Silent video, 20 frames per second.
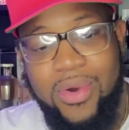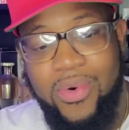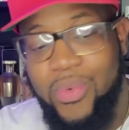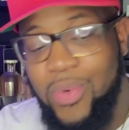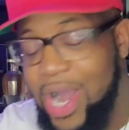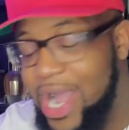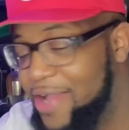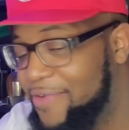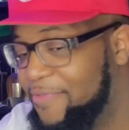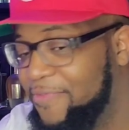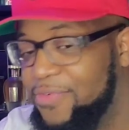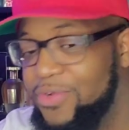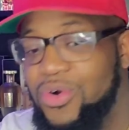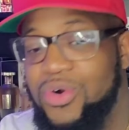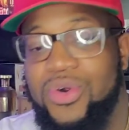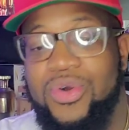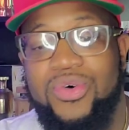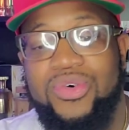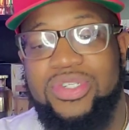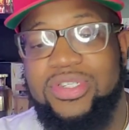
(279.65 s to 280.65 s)
white
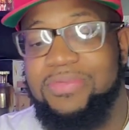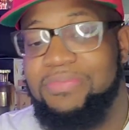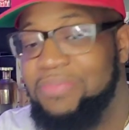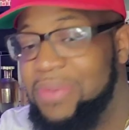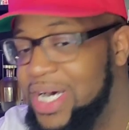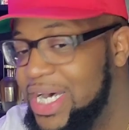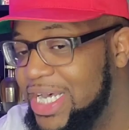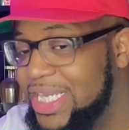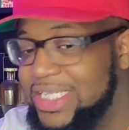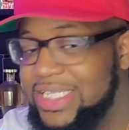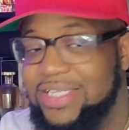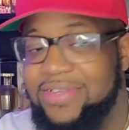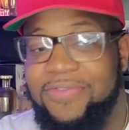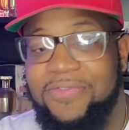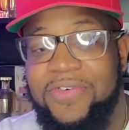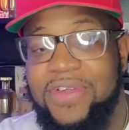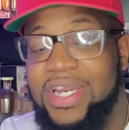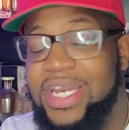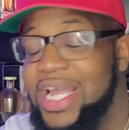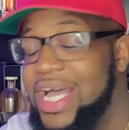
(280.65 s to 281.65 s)
florals, musk,
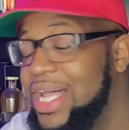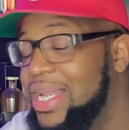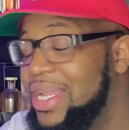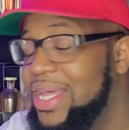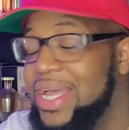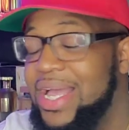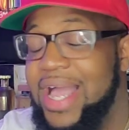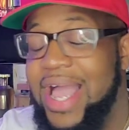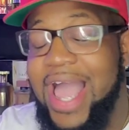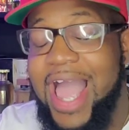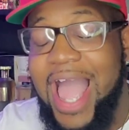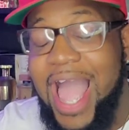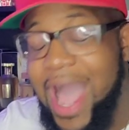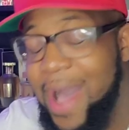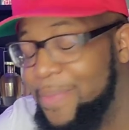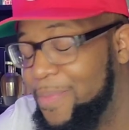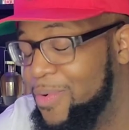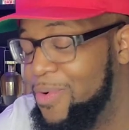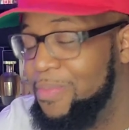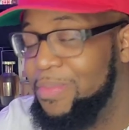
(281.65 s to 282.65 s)
vanilla,
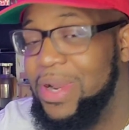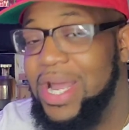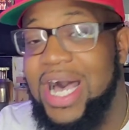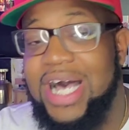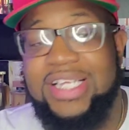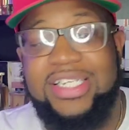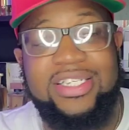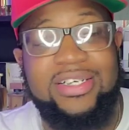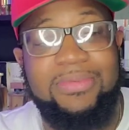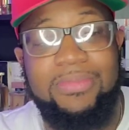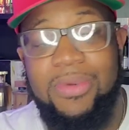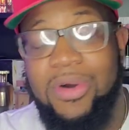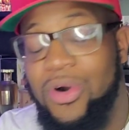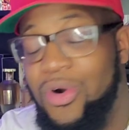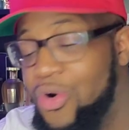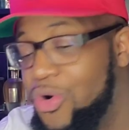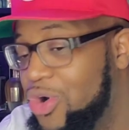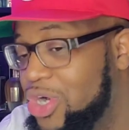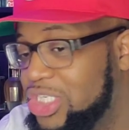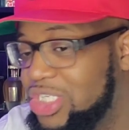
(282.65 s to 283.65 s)
apple blossom,
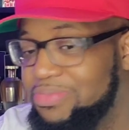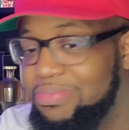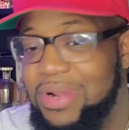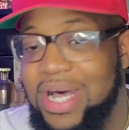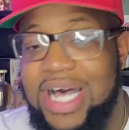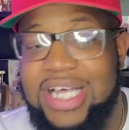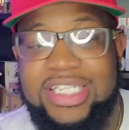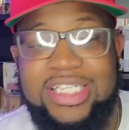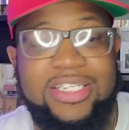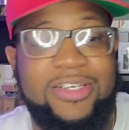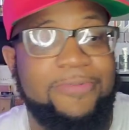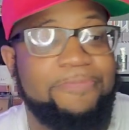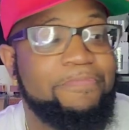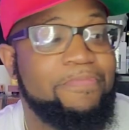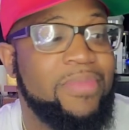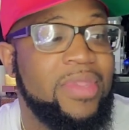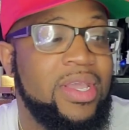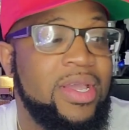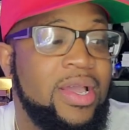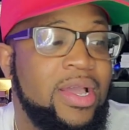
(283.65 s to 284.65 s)
orange blossom,
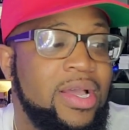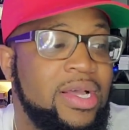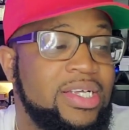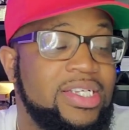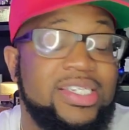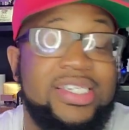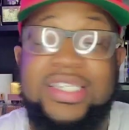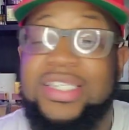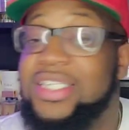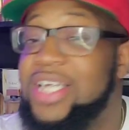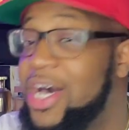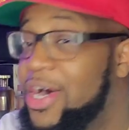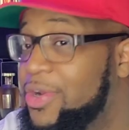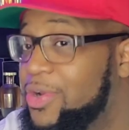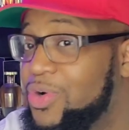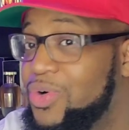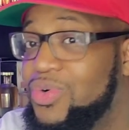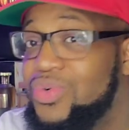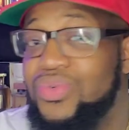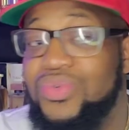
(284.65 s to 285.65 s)

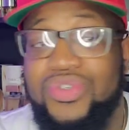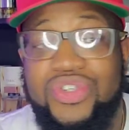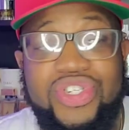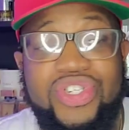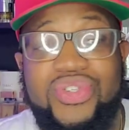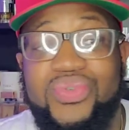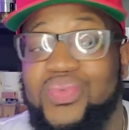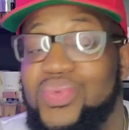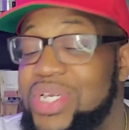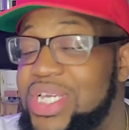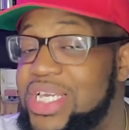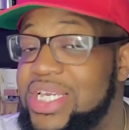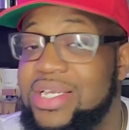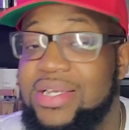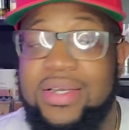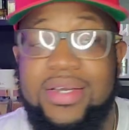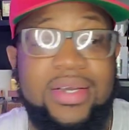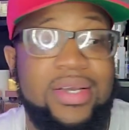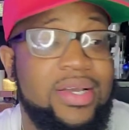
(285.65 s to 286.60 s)
subtle, sweet,